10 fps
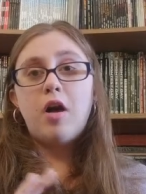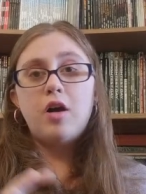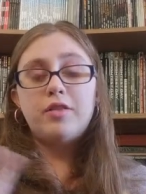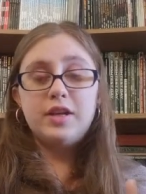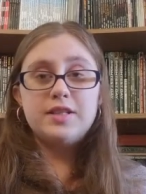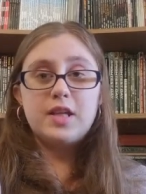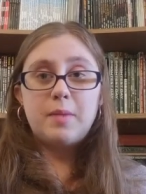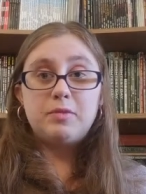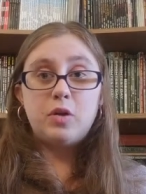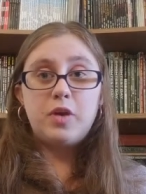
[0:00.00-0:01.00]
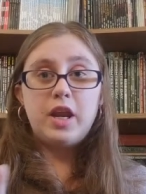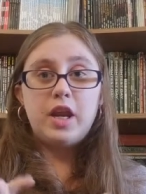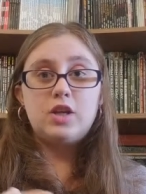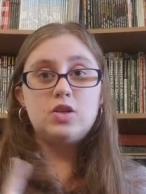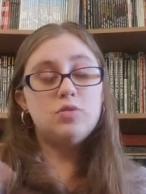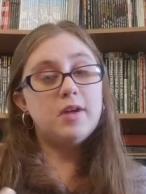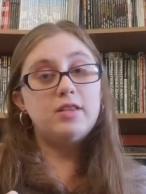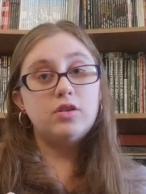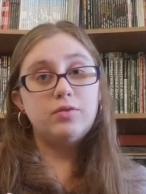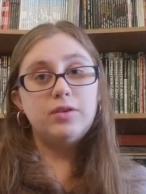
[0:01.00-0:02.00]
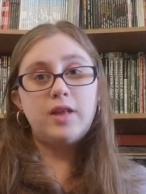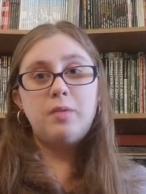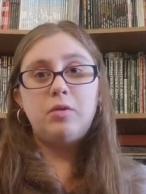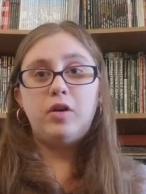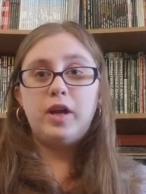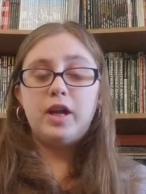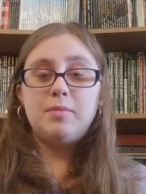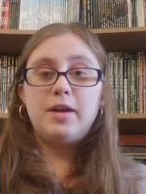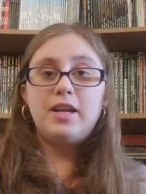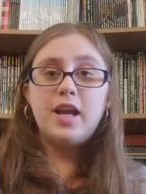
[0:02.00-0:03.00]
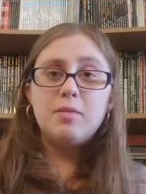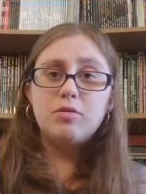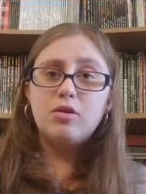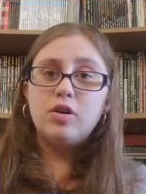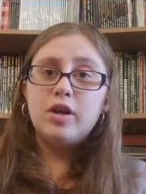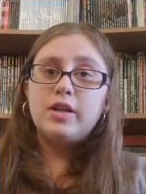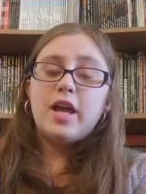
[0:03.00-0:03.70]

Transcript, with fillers: are things that I'm donating to my Little Free Library in my neighborhood.